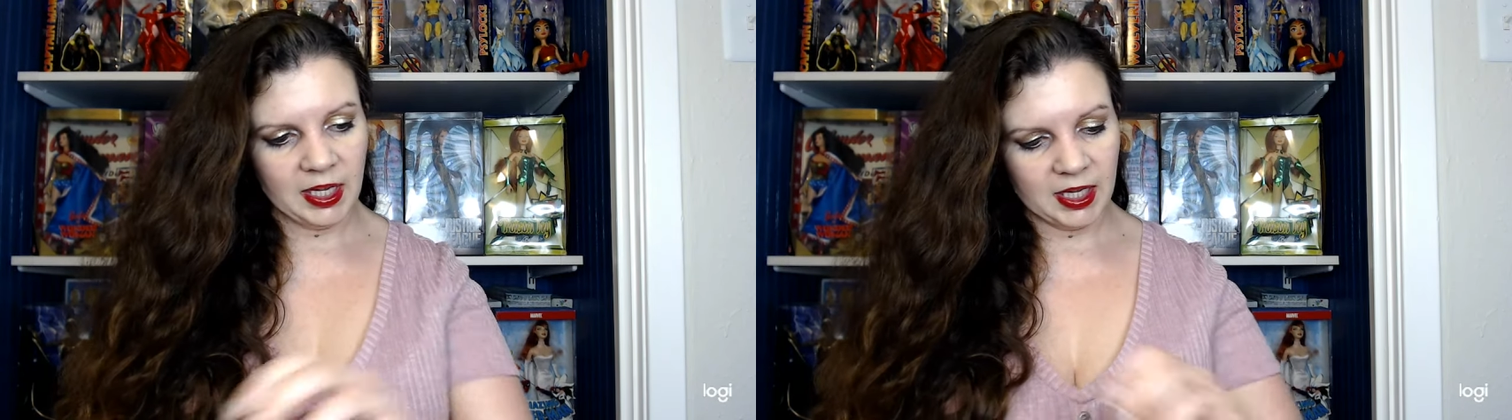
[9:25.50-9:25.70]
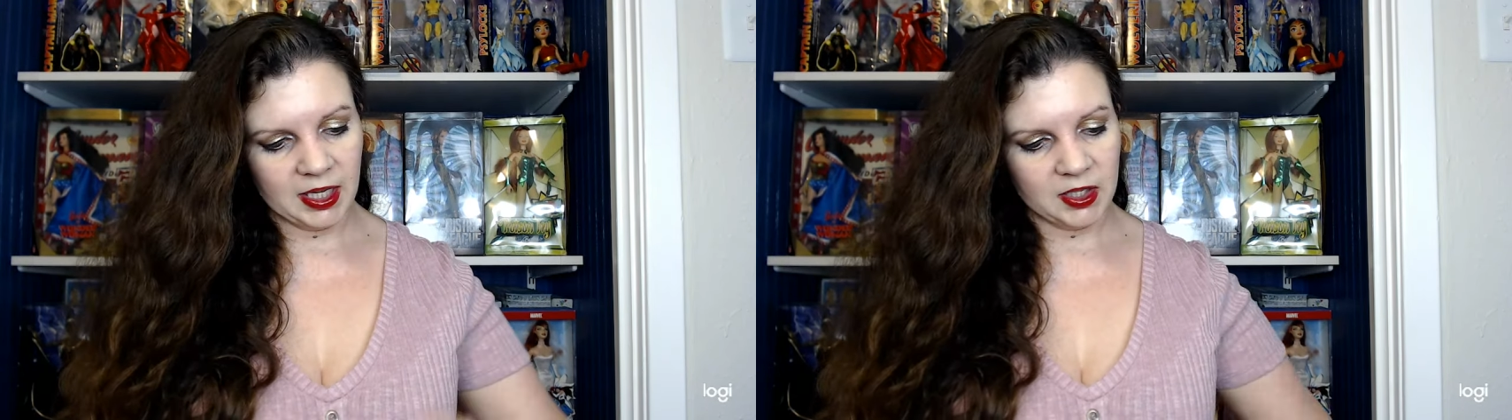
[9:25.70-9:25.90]

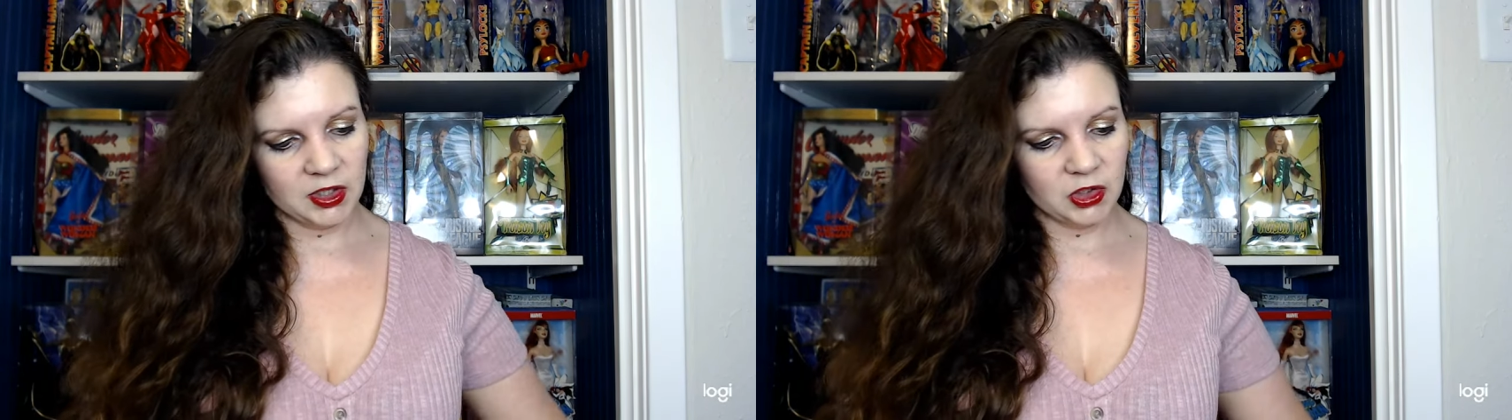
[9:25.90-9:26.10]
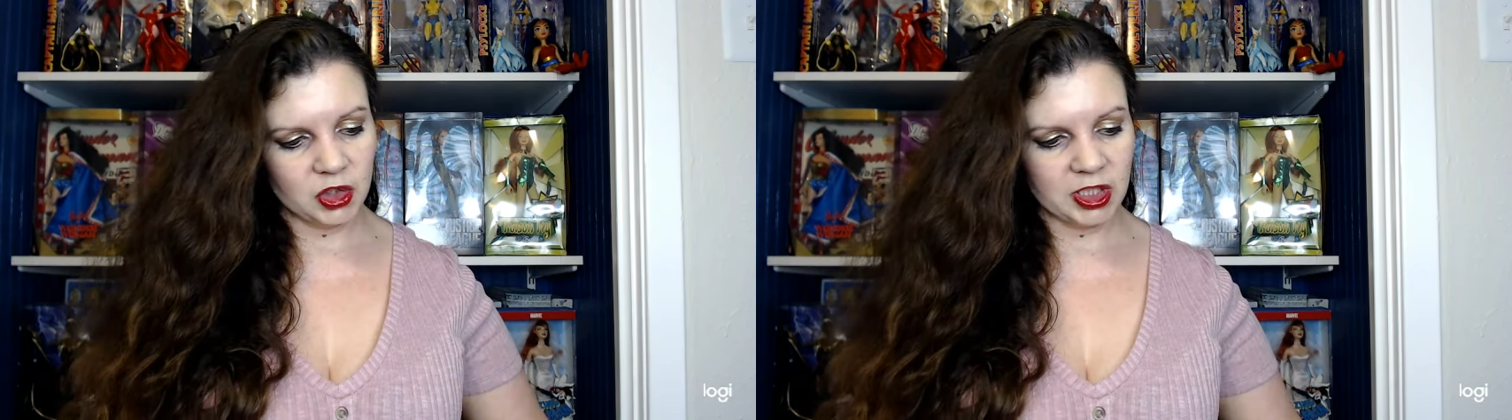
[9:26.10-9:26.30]

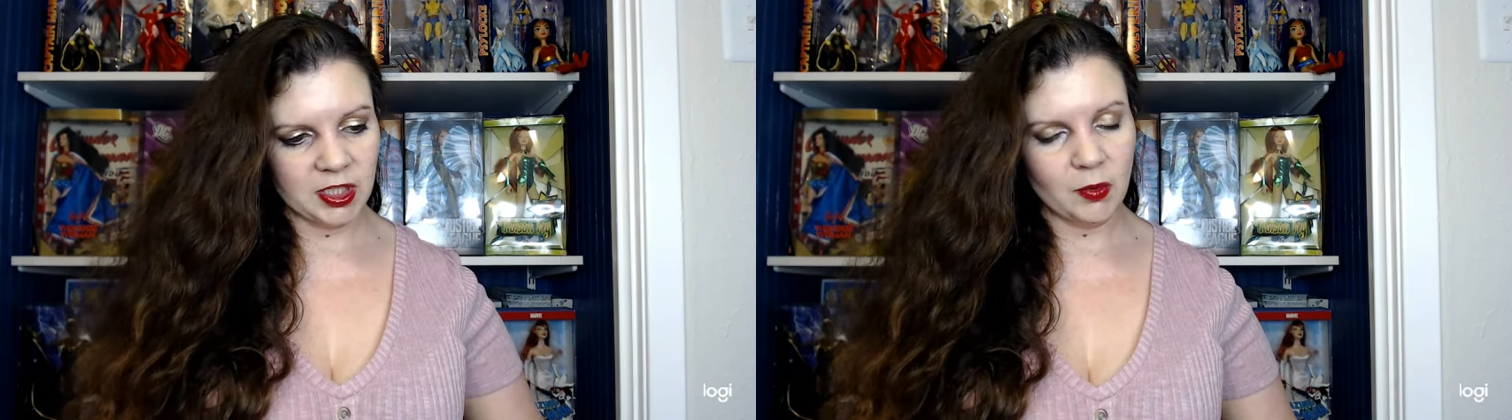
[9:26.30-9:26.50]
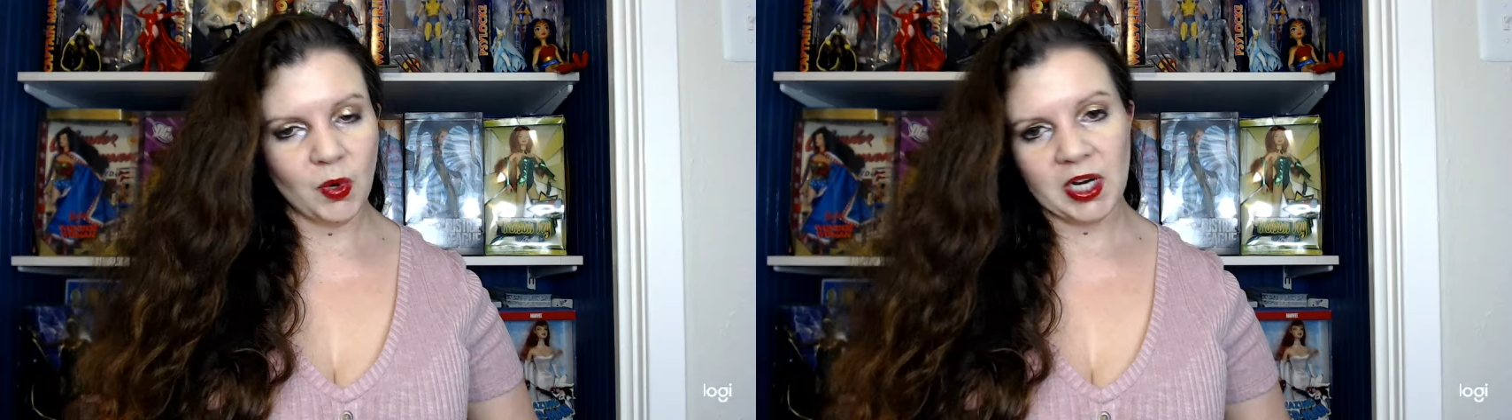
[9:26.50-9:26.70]
And
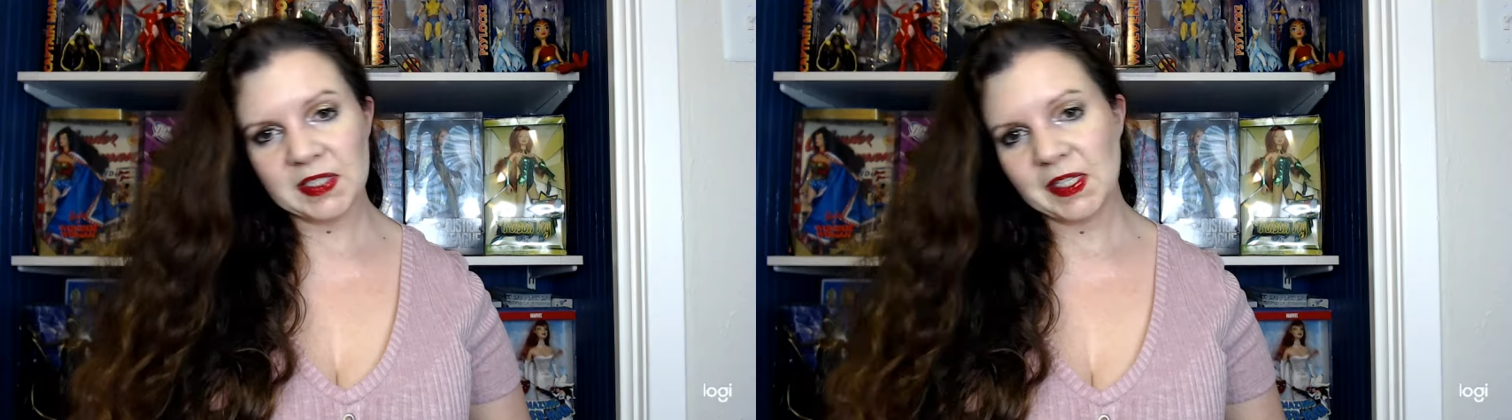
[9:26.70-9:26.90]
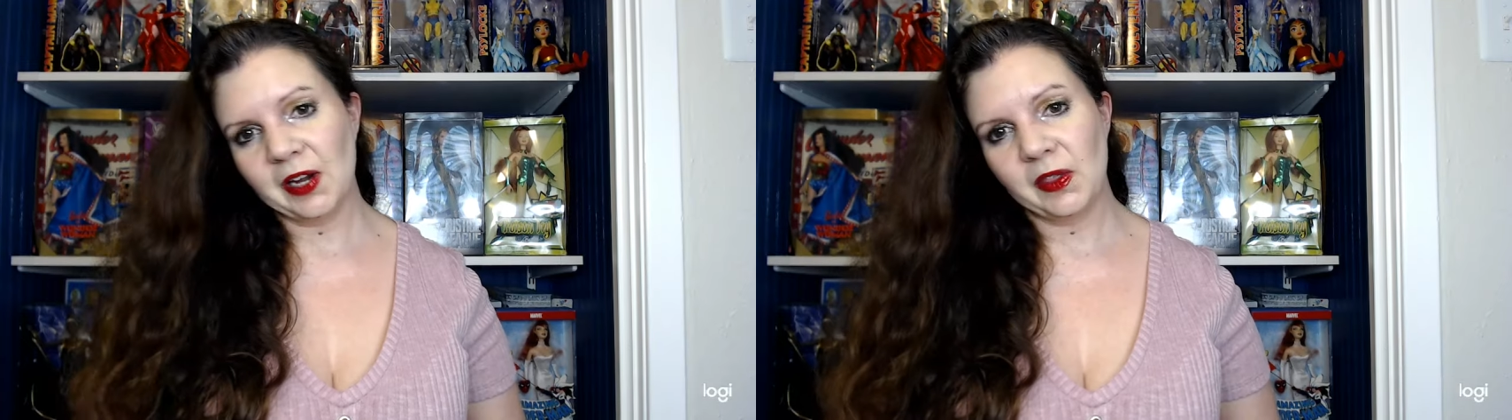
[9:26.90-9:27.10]
she
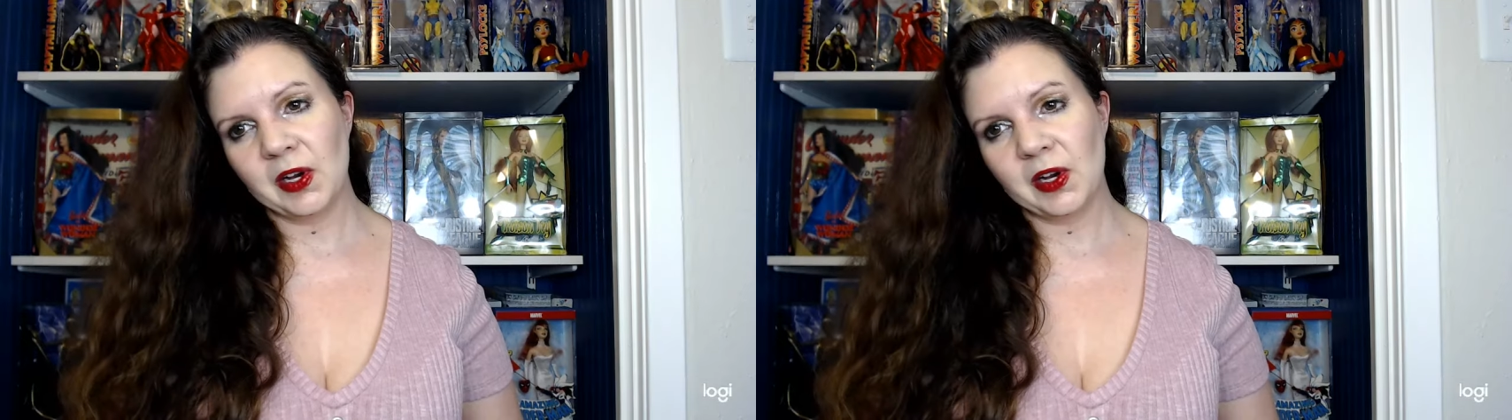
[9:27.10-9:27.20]
walks out of